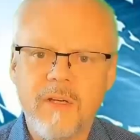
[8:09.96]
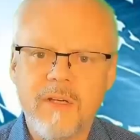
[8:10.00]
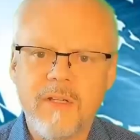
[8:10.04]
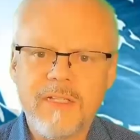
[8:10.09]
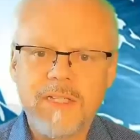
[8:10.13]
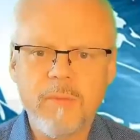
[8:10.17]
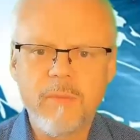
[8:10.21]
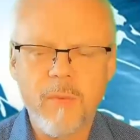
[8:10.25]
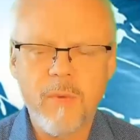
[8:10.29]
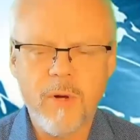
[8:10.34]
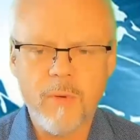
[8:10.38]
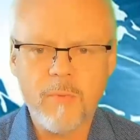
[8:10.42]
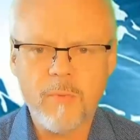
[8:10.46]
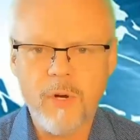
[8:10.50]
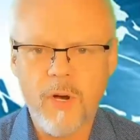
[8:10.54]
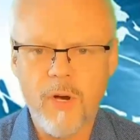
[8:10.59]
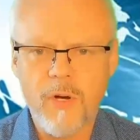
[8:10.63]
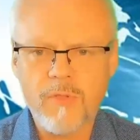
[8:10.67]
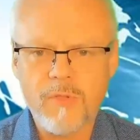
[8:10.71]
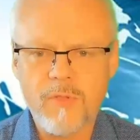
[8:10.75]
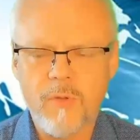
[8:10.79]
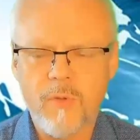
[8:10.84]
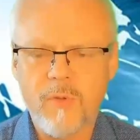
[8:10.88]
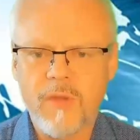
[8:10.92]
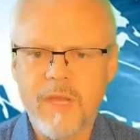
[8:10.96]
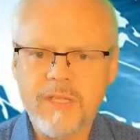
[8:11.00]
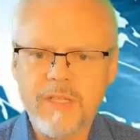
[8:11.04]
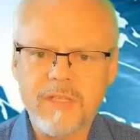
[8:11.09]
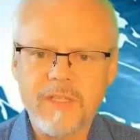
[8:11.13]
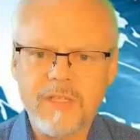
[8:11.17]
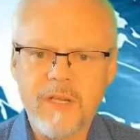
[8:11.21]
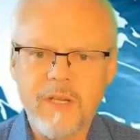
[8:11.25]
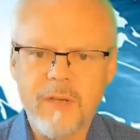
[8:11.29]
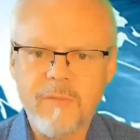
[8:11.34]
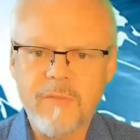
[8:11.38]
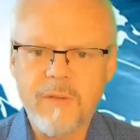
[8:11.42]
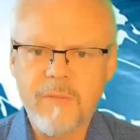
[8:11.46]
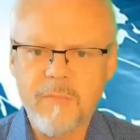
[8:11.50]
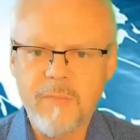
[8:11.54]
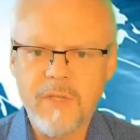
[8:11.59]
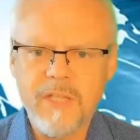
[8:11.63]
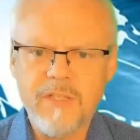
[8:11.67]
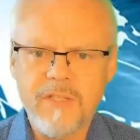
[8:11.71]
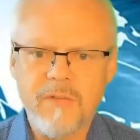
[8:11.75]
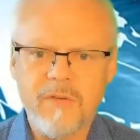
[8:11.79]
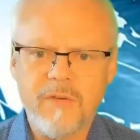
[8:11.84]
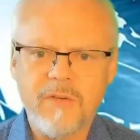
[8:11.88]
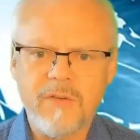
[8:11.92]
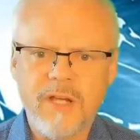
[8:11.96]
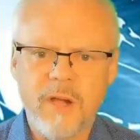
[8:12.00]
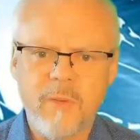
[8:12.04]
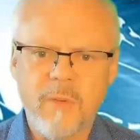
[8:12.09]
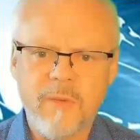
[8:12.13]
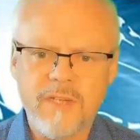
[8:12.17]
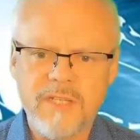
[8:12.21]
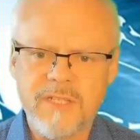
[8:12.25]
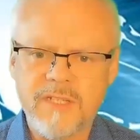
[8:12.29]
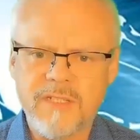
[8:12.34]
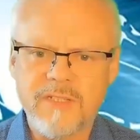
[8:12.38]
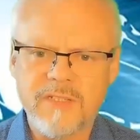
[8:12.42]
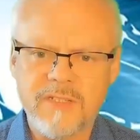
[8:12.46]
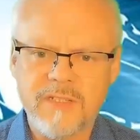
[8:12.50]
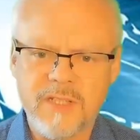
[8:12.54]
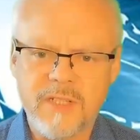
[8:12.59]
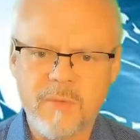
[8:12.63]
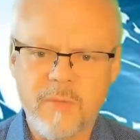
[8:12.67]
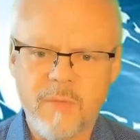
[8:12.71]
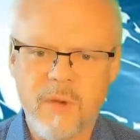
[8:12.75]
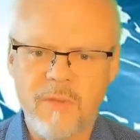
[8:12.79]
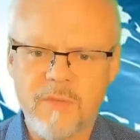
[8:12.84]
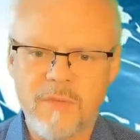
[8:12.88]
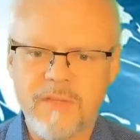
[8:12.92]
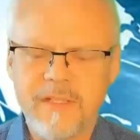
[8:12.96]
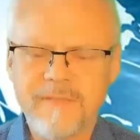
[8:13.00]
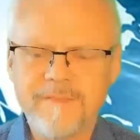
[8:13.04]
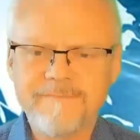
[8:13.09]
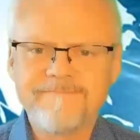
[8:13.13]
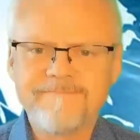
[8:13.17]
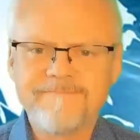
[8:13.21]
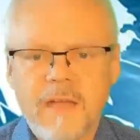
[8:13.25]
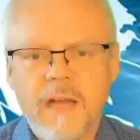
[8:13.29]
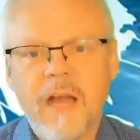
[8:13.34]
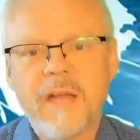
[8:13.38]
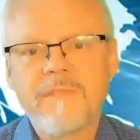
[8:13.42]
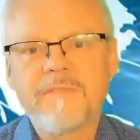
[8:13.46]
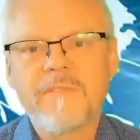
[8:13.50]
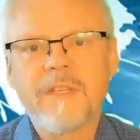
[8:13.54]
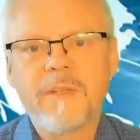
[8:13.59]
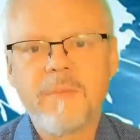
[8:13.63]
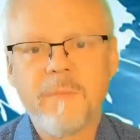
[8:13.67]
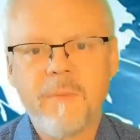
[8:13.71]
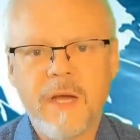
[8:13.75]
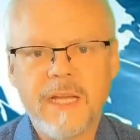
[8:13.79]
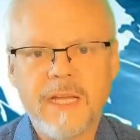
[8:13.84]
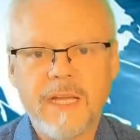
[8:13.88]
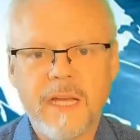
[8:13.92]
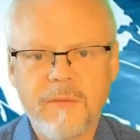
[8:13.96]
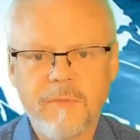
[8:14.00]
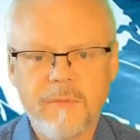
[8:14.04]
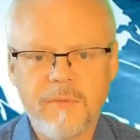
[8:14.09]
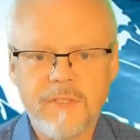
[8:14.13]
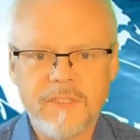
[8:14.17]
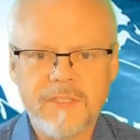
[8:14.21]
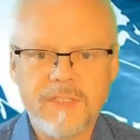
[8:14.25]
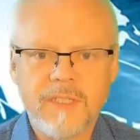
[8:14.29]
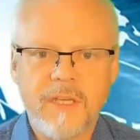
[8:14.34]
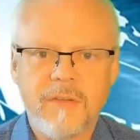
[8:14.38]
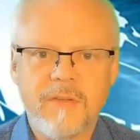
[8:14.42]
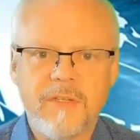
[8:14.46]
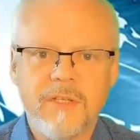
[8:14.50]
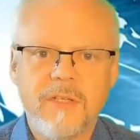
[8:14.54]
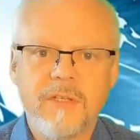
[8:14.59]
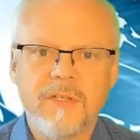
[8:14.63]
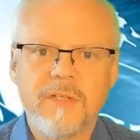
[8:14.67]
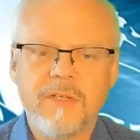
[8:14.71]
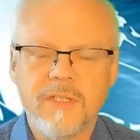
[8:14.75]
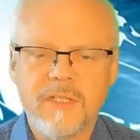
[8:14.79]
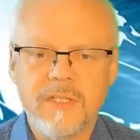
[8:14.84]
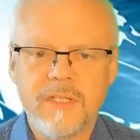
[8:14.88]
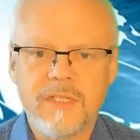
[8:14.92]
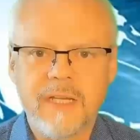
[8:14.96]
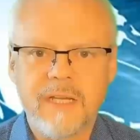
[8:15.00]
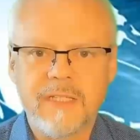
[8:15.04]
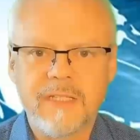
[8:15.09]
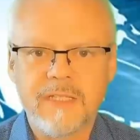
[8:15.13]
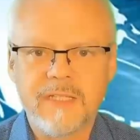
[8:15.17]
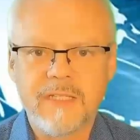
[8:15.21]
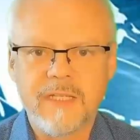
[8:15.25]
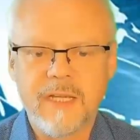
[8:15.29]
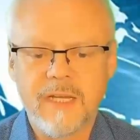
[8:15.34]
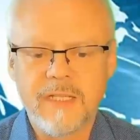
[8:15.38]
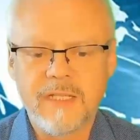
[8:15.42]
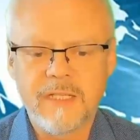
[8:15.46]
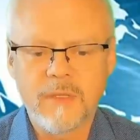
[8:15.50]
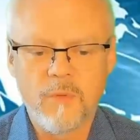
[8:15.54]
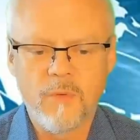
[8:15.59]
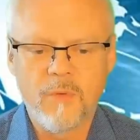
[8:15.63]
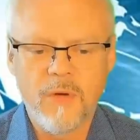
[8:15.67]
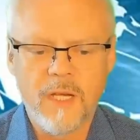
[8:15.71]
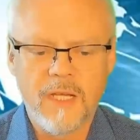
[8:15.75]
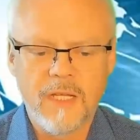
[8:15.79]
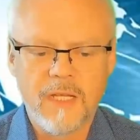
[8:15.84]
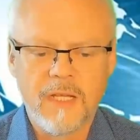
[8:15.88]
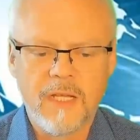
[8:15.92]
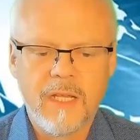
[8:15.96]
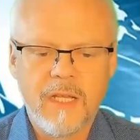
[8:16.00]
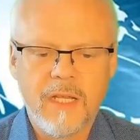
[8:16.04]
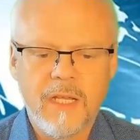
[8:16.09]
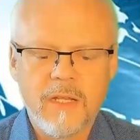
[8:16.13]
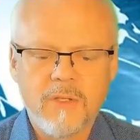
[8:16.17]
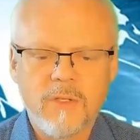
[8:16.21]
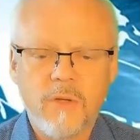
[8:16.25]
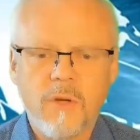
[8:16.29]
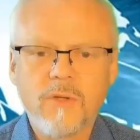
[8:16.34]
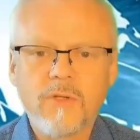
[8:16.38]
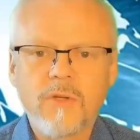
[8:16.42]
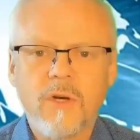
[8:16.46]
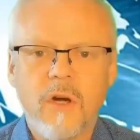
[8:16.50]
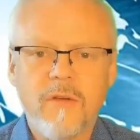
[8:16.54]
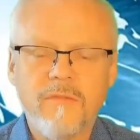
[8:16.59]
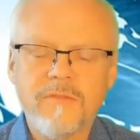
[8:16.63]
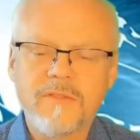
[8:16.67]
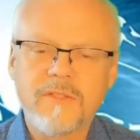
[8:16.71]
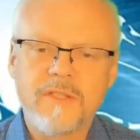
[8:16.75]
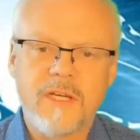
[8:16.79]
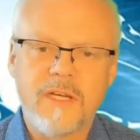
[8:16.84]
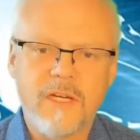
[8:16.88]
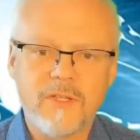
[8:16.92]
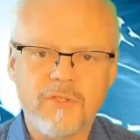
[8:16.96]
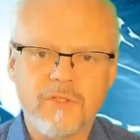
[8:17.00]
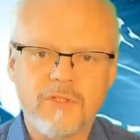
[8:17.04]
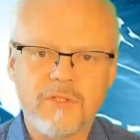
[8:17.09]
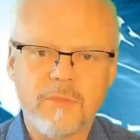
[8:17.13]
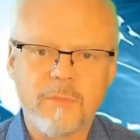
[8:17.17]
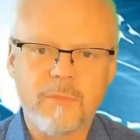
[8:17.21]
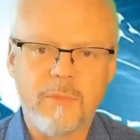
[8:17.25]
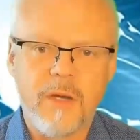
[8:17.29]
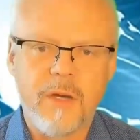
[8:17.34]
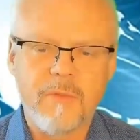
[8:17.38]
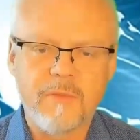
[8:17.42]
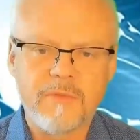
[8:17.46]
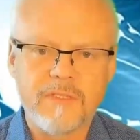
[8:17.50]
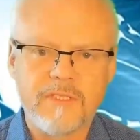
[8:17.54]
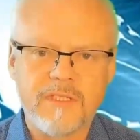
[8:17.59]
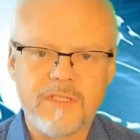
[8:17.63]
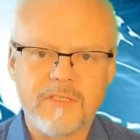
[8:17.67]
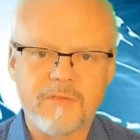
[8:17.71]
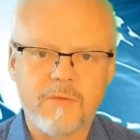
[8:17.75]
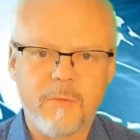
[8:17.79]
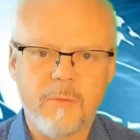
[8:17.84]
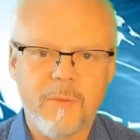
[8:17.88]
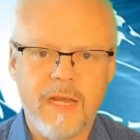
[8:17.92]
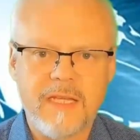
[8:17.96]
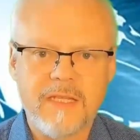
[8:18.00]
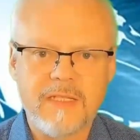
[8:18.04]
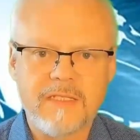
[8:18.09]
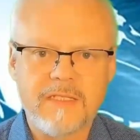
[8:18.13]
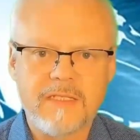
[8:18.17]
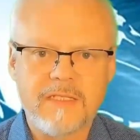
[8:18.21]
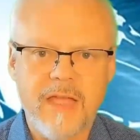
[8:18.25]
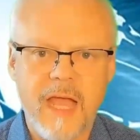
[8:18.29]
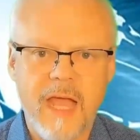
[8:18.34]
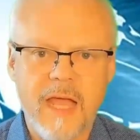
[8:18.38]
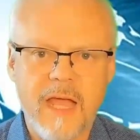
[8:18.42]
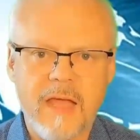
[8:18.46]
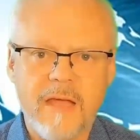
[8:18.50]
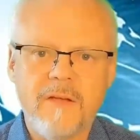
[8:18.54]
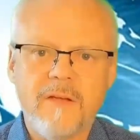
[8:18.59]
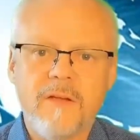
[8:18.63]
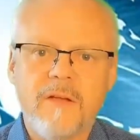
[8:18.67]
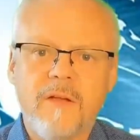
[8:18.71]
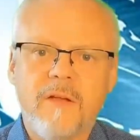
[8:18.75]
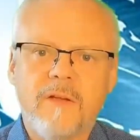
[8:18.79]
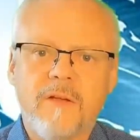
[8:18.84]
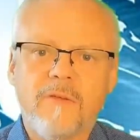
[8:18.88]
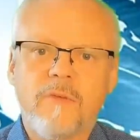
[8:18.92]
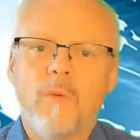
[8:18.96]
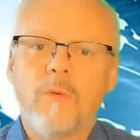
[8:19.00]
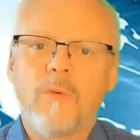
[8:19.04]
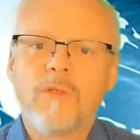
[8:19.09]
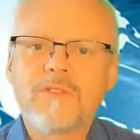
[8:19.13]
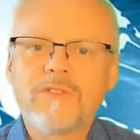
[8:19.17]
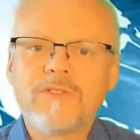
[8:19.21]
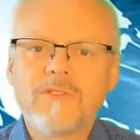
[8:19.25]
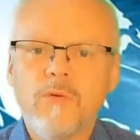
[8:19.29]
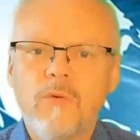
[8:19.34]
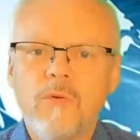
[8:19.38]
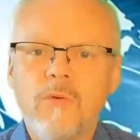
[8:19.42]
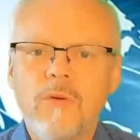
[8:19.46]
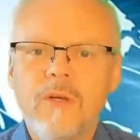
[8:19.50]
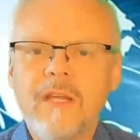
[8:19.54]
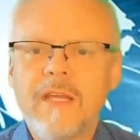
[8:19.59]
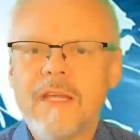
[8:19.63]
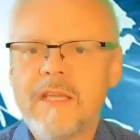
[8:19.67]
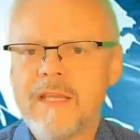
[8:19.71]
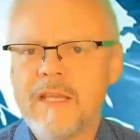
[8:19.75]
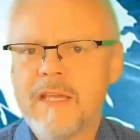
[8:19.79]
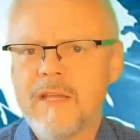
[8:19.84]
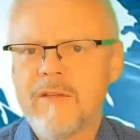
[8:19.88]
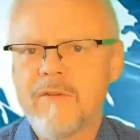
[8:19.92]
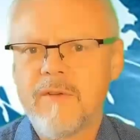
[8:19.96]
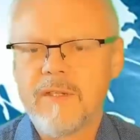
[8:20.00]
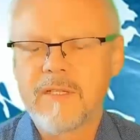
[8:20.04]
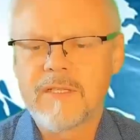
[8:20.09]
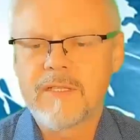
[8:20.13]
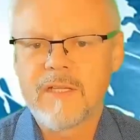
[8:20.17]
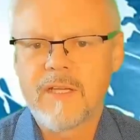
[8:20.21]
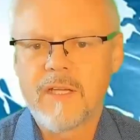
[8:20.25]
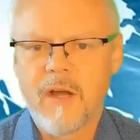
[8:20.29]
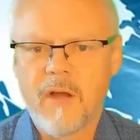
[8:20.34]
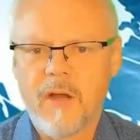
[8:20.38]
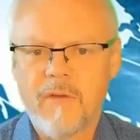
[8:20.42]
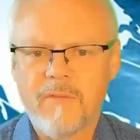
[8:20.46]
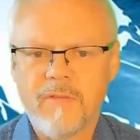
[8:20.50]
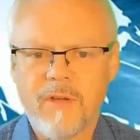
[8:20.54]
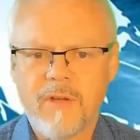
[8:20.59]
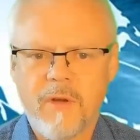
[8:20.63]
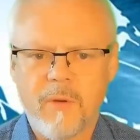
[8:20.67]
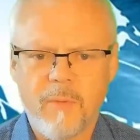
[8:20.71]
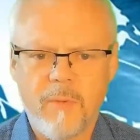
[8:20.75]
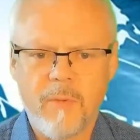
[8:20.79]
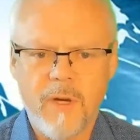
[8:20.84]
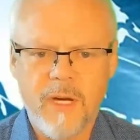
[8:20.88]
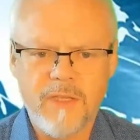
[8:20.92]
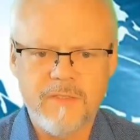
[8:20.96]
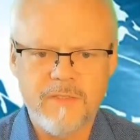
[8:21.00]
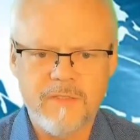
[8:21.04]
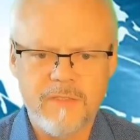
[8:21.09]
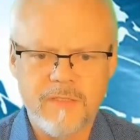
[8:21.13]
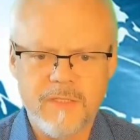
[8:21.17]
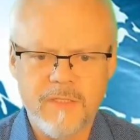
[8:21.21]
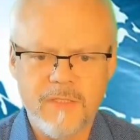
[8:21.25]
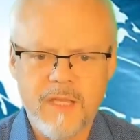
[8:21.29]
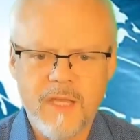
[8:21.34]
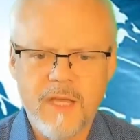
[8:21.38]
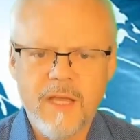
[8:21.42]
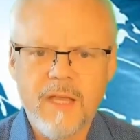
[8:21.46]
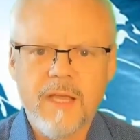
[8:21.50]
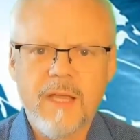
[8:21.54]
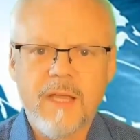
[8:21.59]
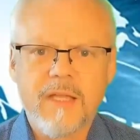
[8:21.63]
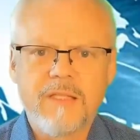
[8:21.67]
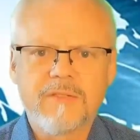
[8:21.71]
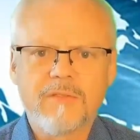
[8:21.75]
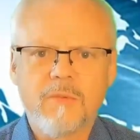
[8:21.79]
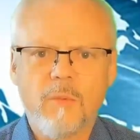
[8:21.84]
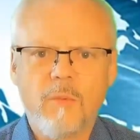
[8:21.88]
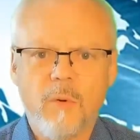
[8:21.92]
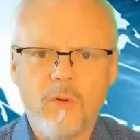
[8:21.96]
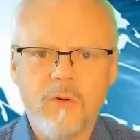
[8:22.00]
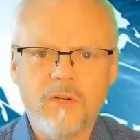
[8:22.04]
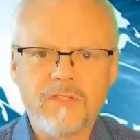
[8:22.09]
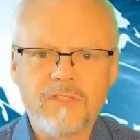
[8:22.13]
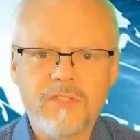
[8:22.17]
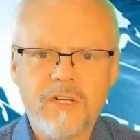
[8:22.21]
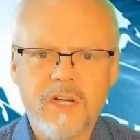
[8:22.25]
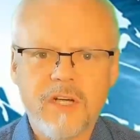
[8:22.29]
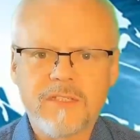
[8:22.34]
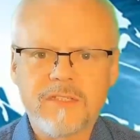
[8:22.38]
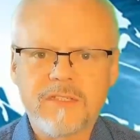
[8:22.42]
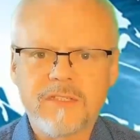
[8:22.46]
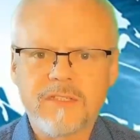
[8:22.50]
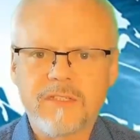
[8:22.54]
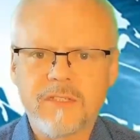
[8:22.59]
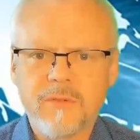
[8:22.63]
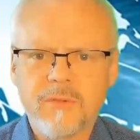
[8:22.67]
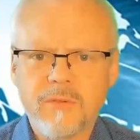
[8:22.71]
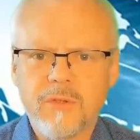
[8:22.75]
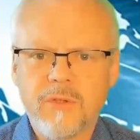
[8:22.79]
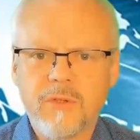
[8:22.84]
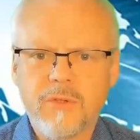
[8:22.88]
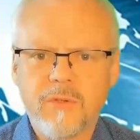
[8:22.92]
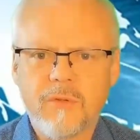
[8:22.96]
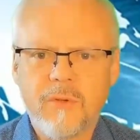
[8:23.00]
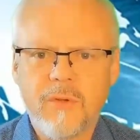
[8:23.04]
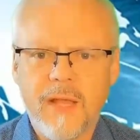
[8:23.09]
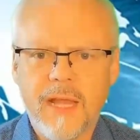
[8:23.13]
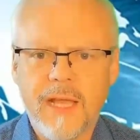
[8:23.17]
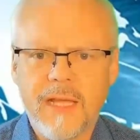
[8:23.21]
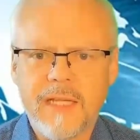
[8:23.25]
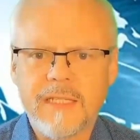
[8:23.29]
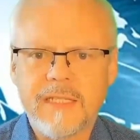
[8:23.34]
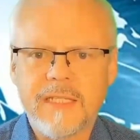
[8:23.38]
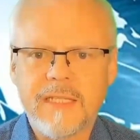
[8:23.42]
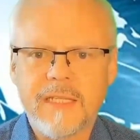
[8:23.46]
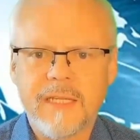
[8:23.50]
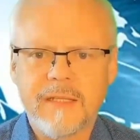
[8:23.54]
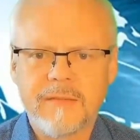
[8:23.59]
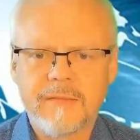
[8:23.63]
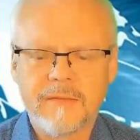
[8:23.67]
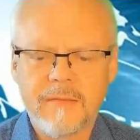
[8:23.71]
a similar approach with what they termed peaceful coexistence diplomacy. After the breakup of the Soviet Union in 1991, non-confrontational diplomacy remained intact, while we saw a clear increase in covert operations as the world adjusted to a new reality.